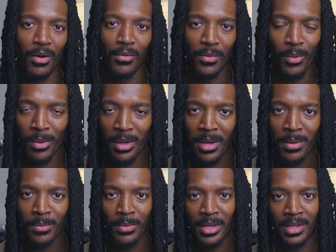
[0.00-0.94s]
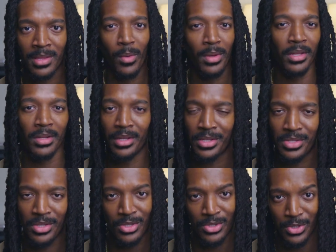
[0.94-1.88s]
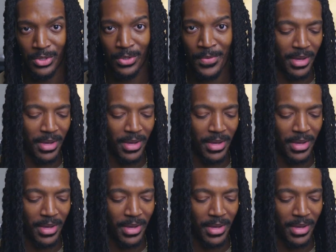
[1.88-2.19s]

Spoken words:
overwhelmed with what they're listening to.